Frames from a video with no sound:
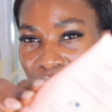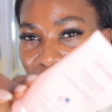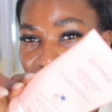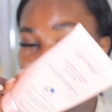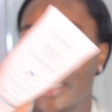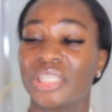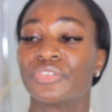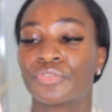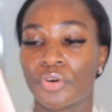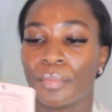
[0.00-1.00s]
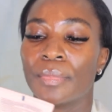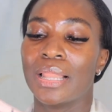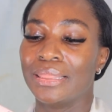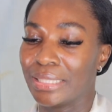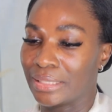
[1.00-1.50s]
today is from
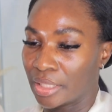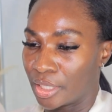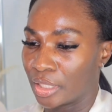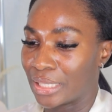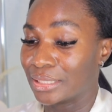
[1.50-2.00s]
Liz Earl,